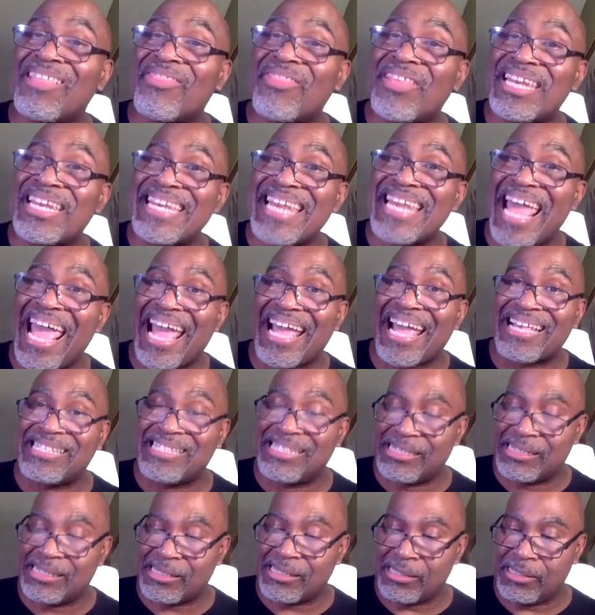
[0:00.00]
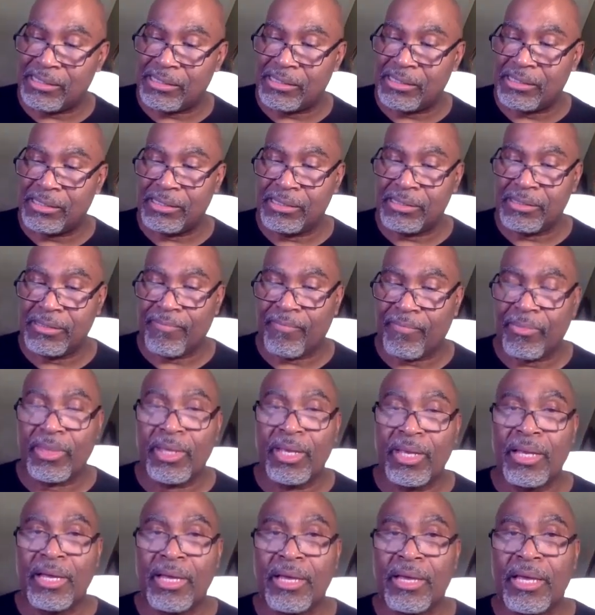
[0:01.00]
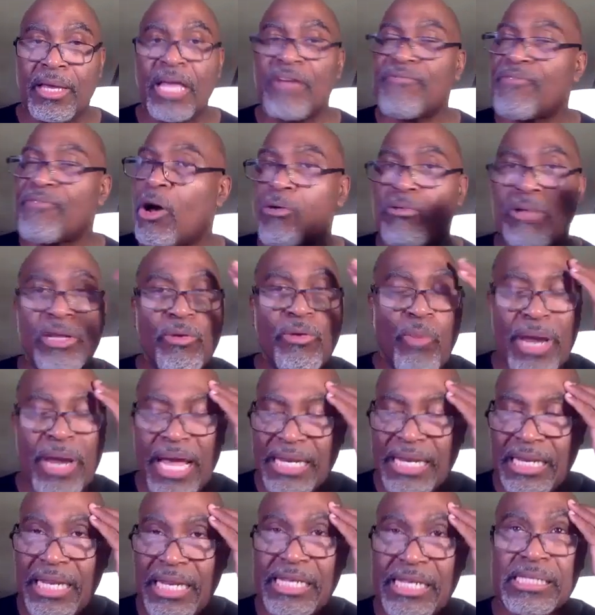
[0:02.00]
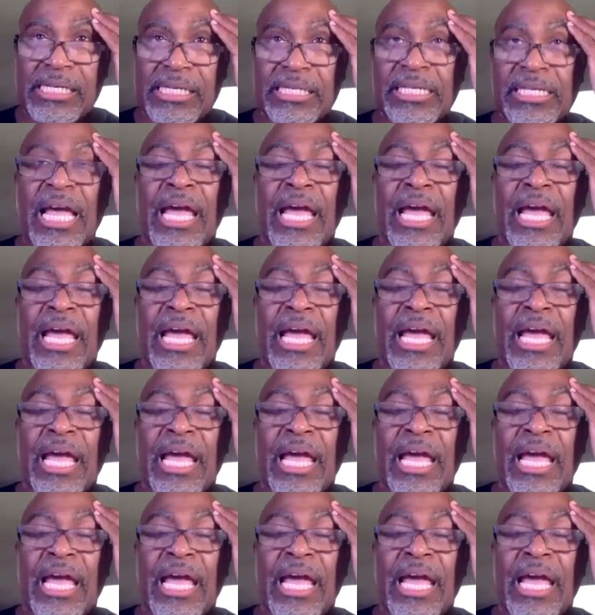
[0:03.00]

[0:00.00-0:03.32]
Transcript: in the next. If only we had listened,